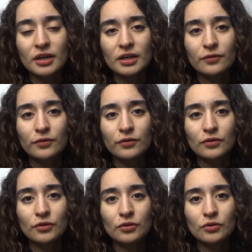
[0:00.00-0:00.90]
If
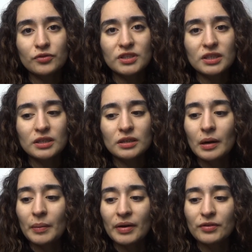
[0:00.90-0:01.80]
you've seen
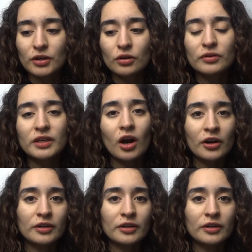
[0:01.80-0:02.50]
my video, The Art